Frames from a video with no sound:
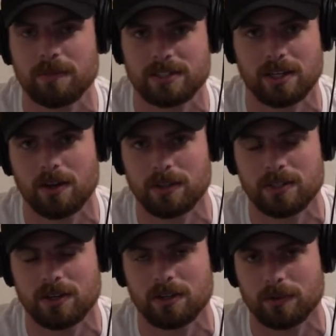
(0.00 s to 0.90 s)
I was like, oh,
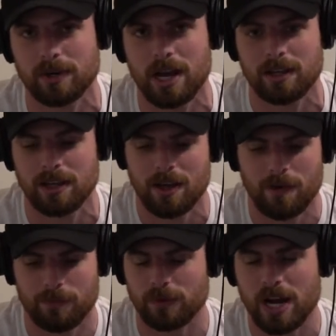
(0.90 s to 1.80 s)
these aren't the right
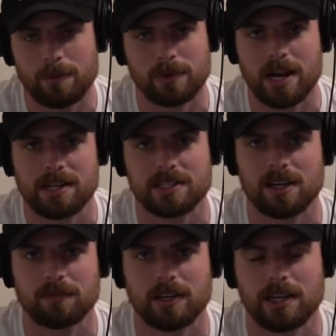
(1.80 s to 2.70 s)
frame rate and stuff.